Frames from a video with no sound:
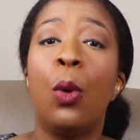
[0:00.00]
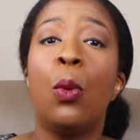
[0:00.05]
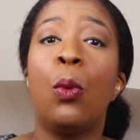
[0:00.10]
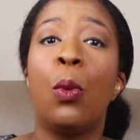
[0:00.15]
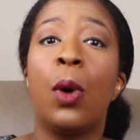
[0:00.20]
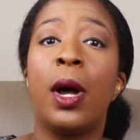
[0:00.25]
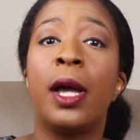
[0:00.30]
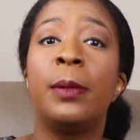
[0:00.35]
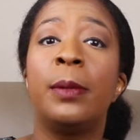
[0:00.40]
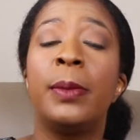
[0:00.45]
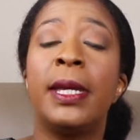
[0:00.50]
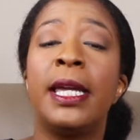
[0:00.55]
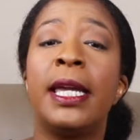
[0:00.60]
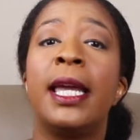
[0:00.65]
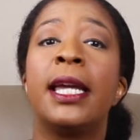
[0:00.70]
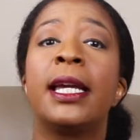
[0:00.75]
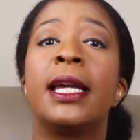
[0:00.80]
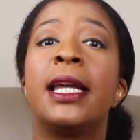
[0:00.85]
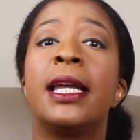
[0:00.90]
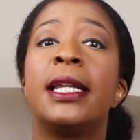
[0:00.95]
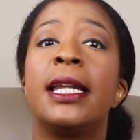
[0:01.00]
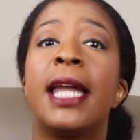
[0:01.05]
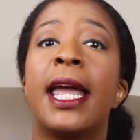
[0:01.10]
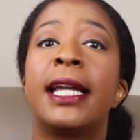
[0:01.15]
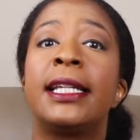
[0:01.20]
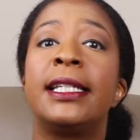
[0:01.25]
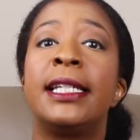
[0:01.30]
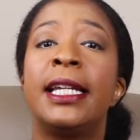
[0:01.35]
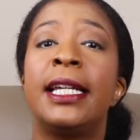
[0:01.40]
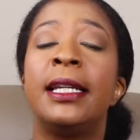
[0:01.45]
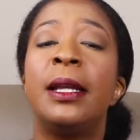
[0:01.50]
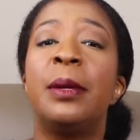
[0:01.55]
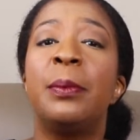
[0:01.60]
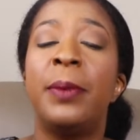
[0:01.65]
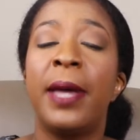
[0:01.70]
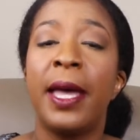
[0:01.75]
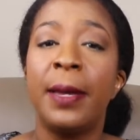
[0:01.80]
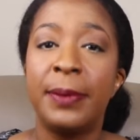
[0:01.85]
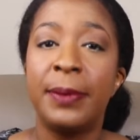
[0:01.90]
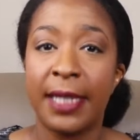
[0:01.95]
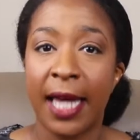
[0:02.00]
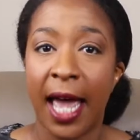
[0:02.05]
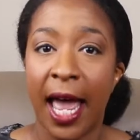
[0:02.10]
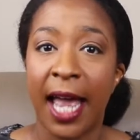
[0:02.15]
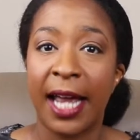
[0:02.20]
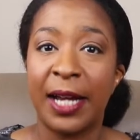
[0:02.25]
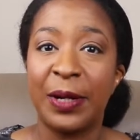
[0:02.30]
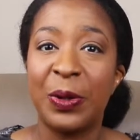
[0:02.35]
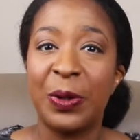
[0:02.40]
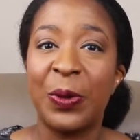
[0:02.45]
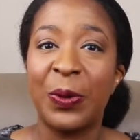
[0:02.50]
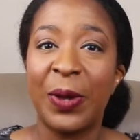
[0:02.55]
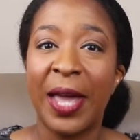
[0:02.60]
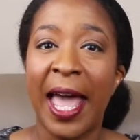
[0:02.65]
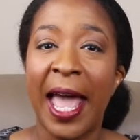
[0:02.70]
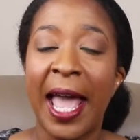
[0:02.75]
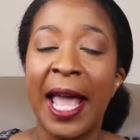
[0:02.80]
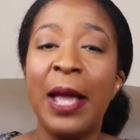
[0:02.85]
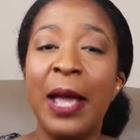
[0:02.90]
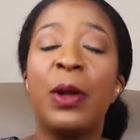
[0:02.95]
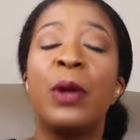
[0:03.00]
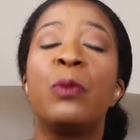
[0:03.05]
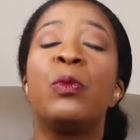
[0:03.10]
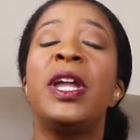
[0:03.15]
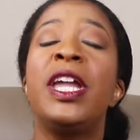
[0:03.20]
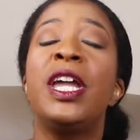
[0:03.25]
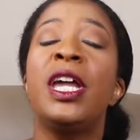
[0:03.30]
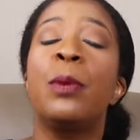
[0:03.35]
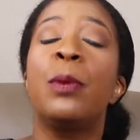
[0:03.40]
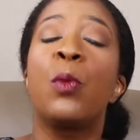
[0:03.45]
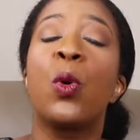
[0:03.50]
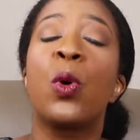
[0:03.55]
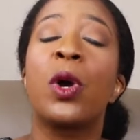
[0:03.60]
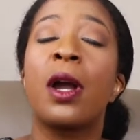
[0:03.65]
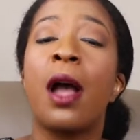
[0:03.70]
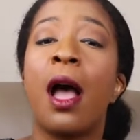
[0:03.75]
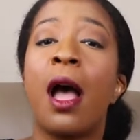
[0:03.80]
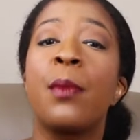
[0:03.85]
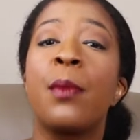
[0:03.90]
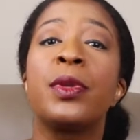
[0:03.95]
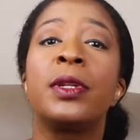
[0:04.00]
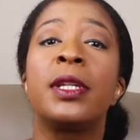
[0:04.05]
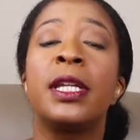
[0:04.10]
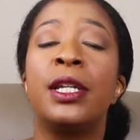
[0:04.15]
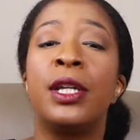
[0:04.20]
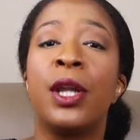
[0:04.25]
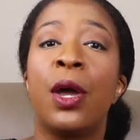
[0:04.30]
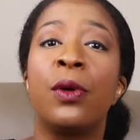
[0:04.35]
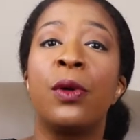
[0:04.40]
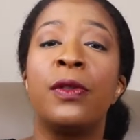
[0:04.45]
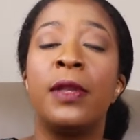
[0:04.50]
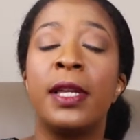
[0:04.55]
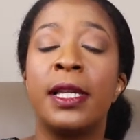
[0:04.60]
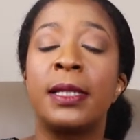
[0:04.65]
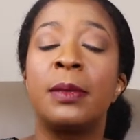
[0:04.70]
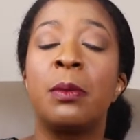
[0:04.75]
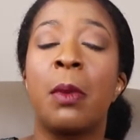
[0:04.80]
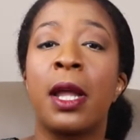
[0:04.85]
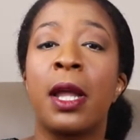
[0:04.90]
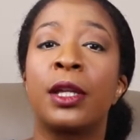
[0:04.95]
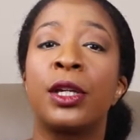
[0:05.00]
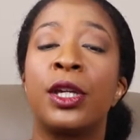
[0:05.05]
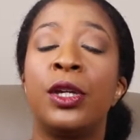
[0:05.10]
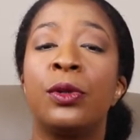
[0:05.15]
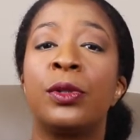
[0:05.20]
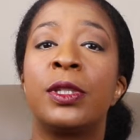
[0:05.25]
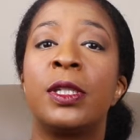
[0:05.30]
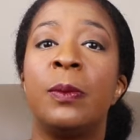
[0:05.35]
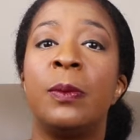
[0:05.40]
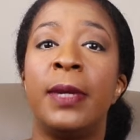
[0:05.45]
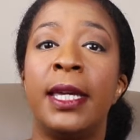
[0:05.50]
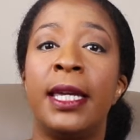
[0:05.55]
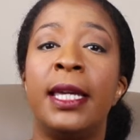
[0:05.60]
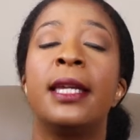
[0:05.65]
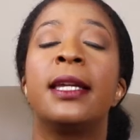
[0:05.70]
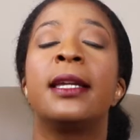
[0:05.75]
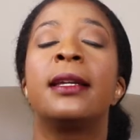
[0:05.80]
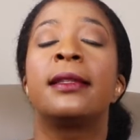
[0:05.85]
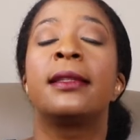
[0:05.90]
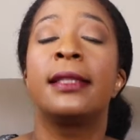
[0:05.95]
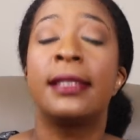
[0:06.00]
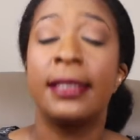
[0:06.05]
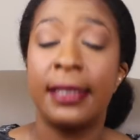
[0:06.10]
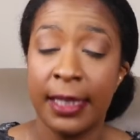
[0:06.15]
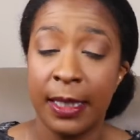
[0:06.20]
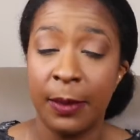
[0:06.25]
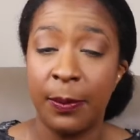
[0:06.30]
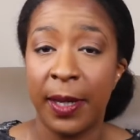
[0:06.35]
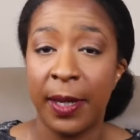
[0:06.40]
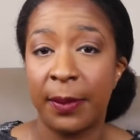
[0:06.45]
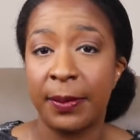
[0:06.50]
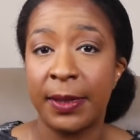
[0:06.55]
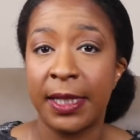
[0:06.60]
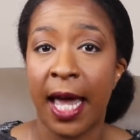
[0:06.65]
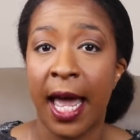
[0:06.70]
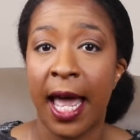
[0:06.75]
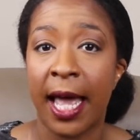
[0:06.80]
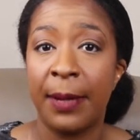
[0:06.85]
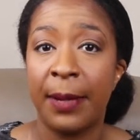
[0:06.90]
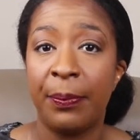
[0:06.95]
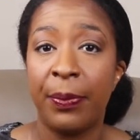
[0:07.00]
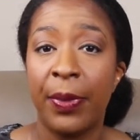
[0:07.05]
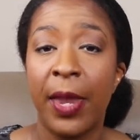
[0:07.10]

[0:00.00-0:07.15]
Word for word: one being connecting peptide. Okay, we more commonly know this molecule to be C peptide.